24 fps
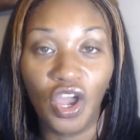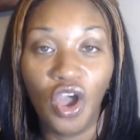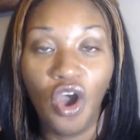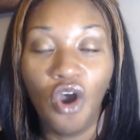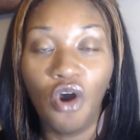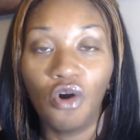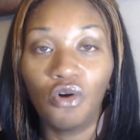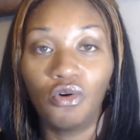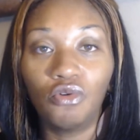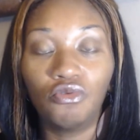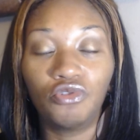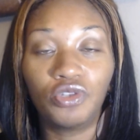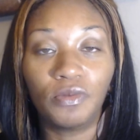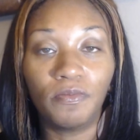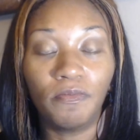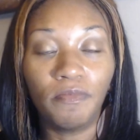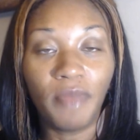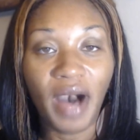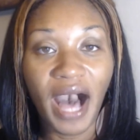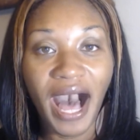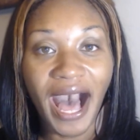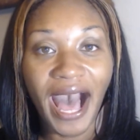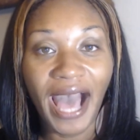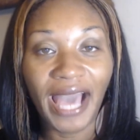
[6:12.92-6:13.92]
whose
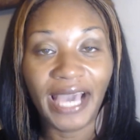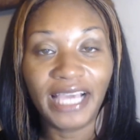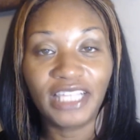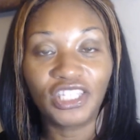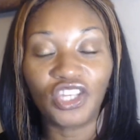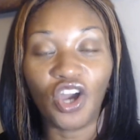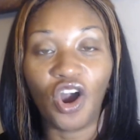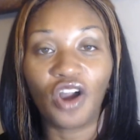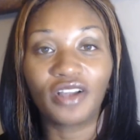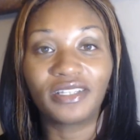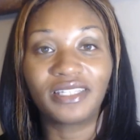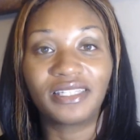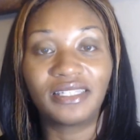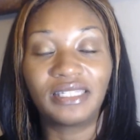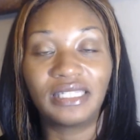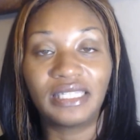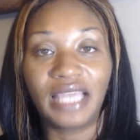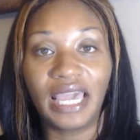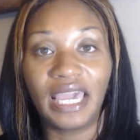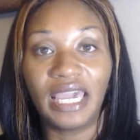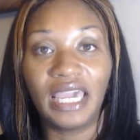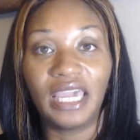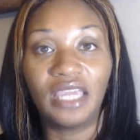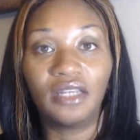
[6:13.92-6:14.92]
minds are
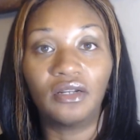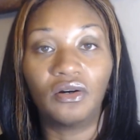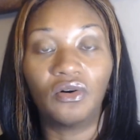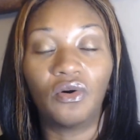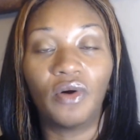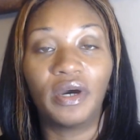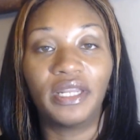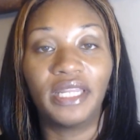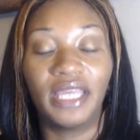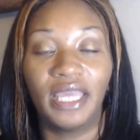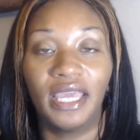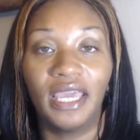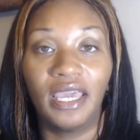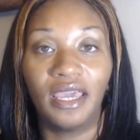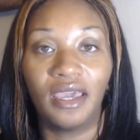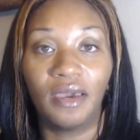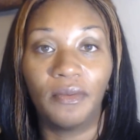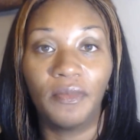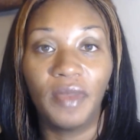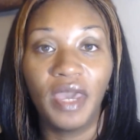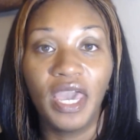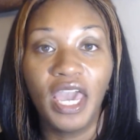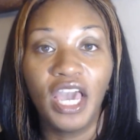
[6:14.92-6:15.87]
stayed on him.